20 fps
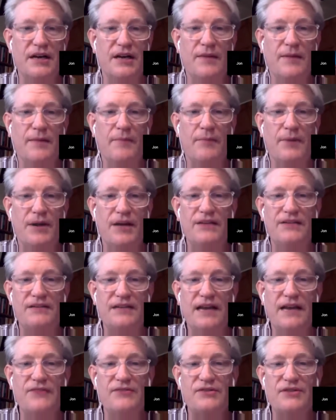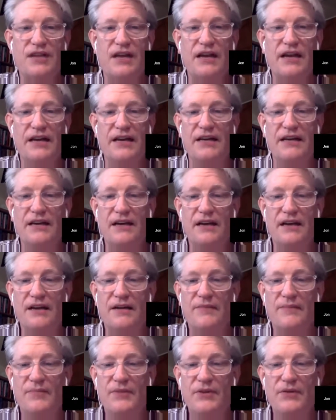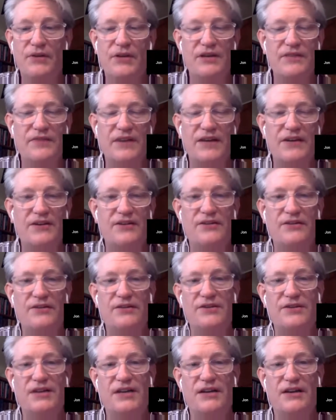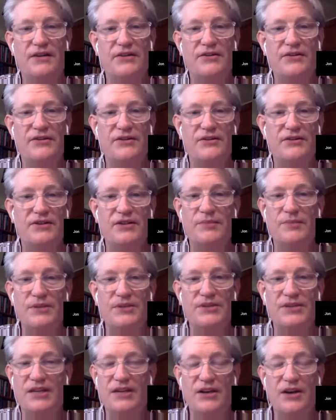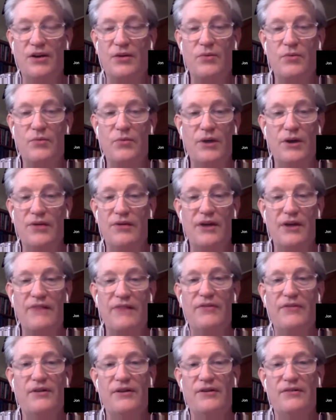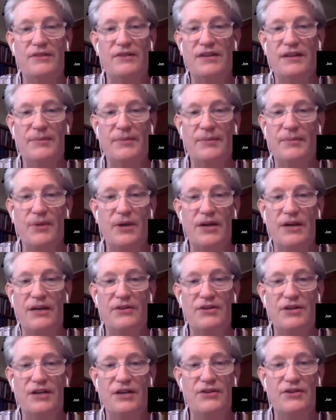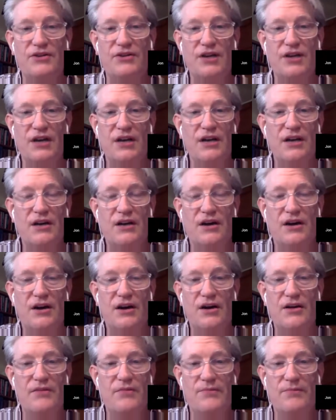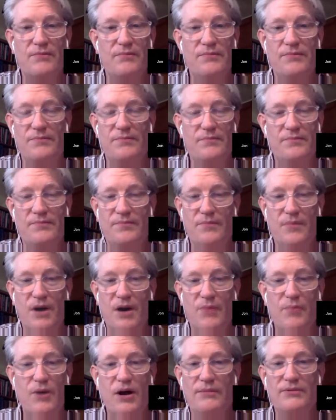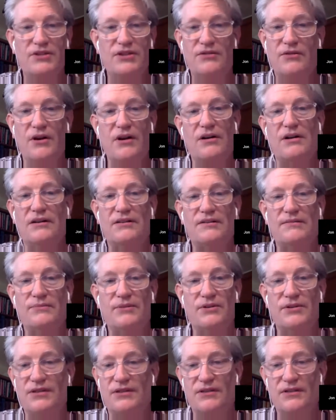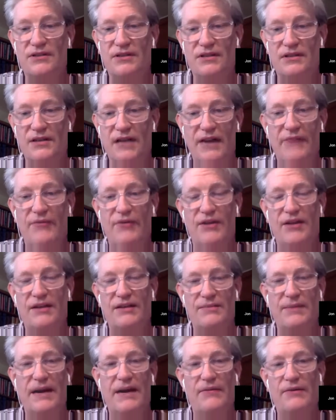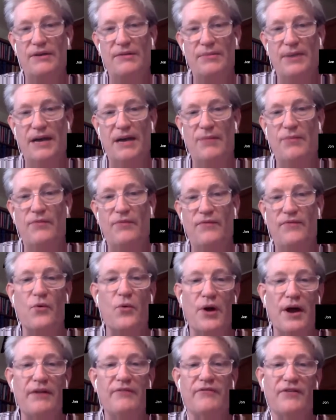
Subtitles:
But it sounds like Unix vendors and others are simply saying, no, we're never going to accept the breaking change. Our promise to our customers is that everything is backward compatible forever.